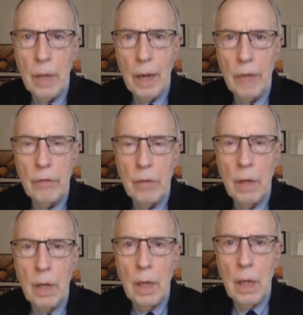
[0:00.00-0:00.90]
election.
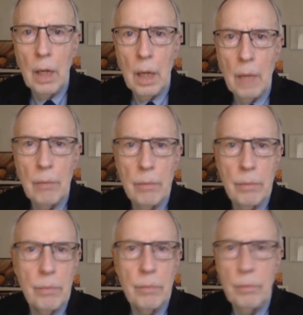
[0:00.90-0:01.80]

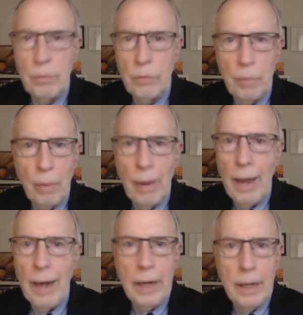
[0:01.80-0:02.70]

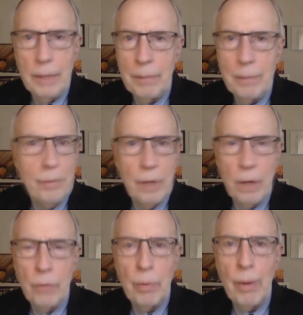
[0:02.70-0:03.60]
Sporadic
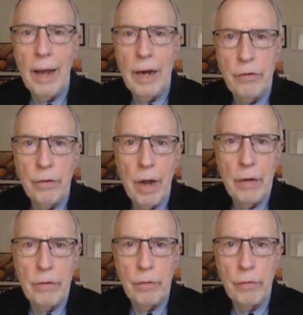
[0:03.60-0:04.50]

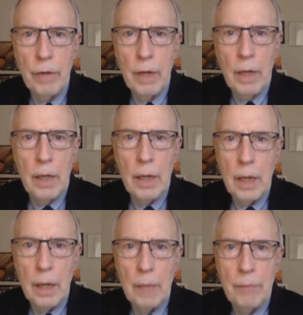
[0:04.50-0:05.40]
signs of
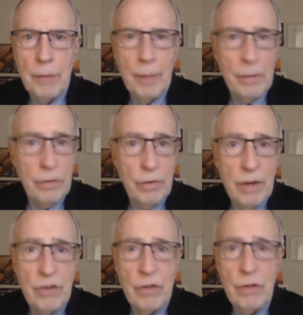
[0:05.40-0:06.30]

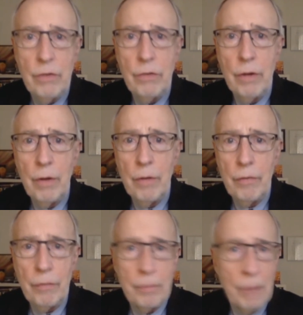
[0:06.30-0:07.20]
demonstrations, of
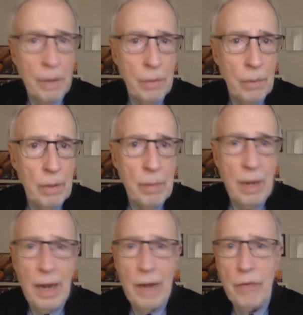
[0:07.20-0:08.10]
unruly
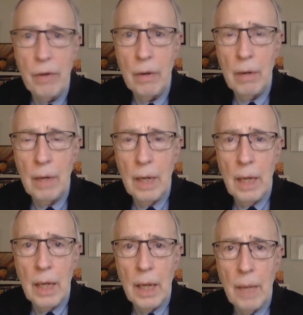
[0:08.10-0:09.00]
behavior.
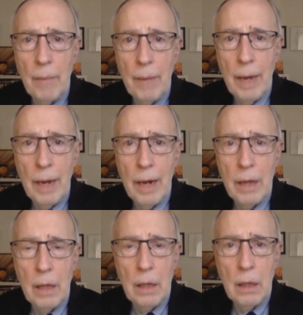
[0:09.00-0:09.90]
And I
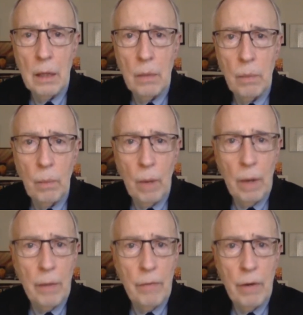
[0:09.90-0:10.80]
think that one
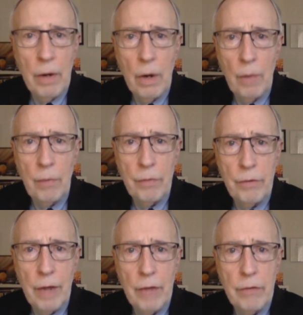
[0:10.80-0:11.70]
of the very hopeful
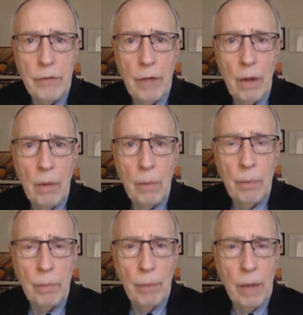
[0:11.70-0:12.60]
signs is how
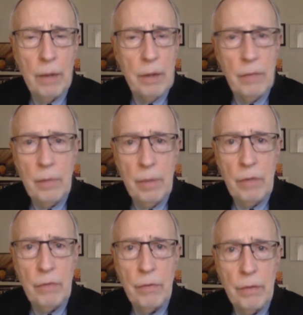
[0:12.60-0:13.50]
relatively
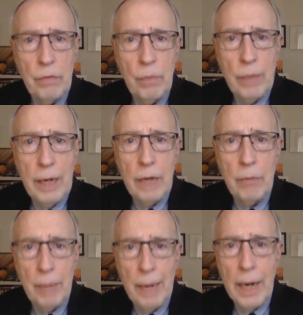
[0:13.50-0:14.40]
peaceful this week
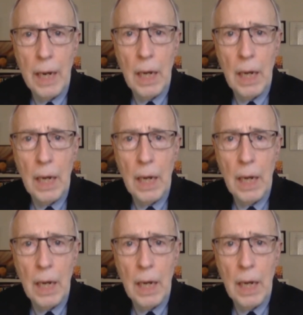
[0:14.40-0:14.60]
has been.